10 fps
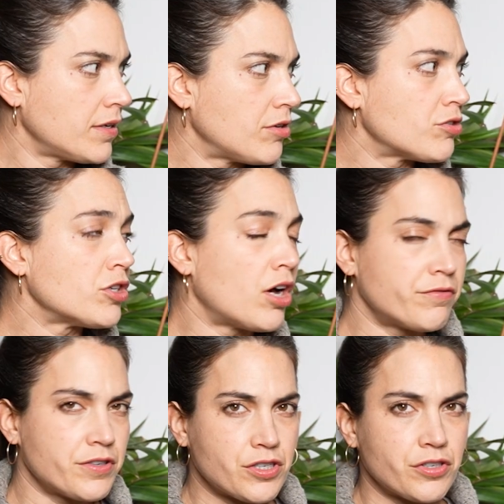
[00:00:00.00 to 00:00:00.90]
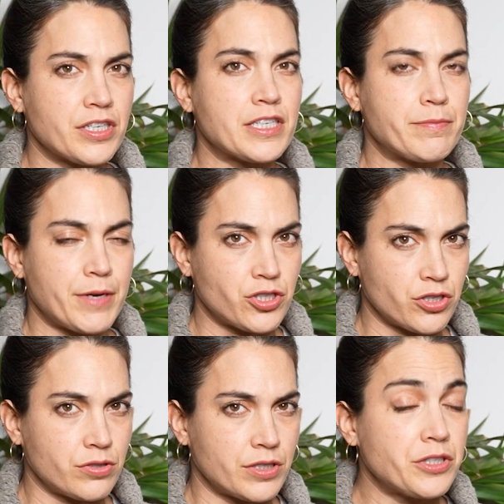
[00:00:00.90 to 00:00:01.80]
He's an officer in a
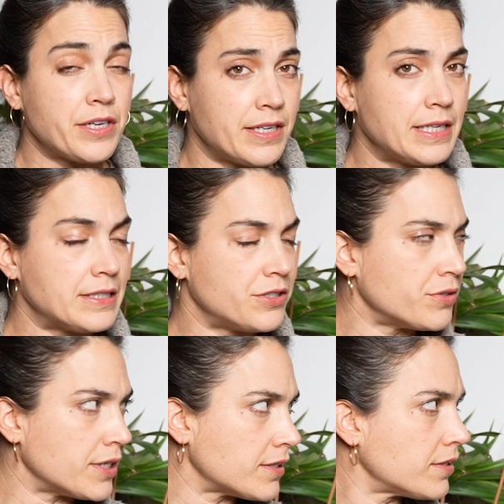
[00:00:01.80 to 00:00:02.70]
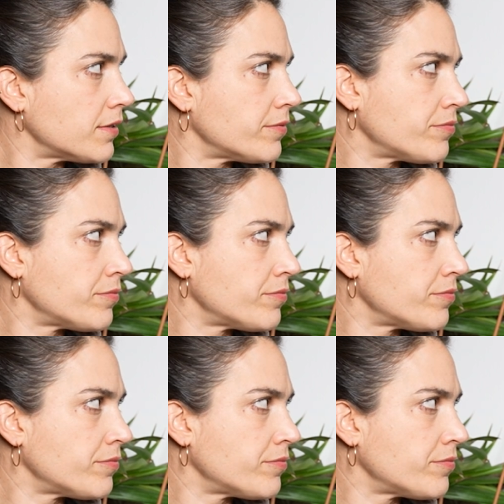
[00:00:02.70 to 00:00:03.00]
special elite unit.